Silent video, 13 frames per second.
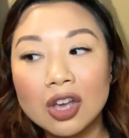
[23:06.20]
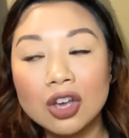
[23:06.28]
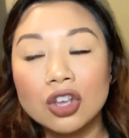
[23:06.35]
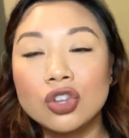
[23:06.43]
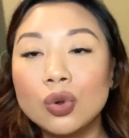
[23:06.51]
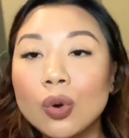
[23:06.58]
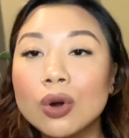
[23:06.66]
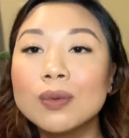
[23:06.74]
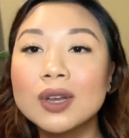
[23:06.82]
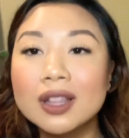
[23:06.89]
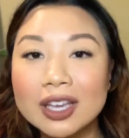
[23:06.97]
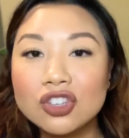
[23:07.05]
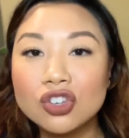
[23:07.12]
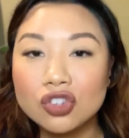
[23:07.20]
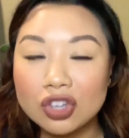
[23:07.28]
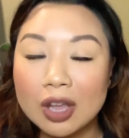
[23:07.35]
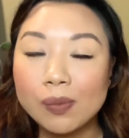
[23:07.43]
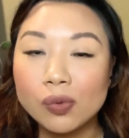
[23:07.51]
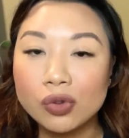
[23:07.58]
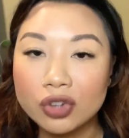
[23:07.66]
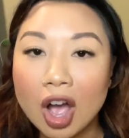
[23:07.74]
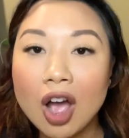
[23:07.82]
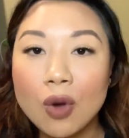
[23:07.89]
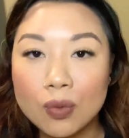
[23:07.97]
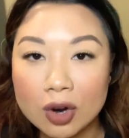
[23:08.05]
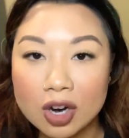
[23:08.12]
your relationship will
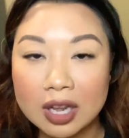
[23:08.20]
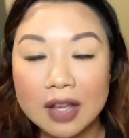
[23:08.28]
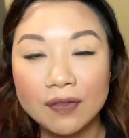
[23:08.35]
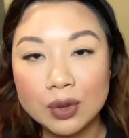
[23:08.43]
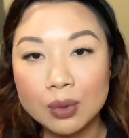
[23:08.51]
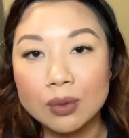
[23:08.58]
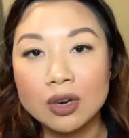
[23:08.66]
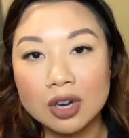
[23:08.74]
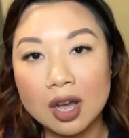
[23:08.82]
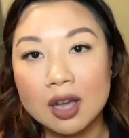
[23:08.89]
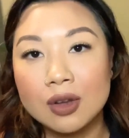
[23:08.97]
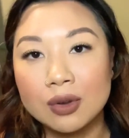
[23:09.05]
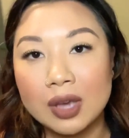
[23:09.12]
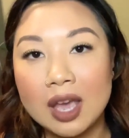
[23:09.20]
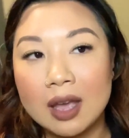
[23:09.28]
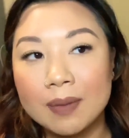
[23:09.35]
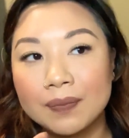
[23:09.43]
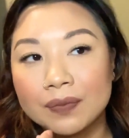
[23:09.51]
not work if you are not okay.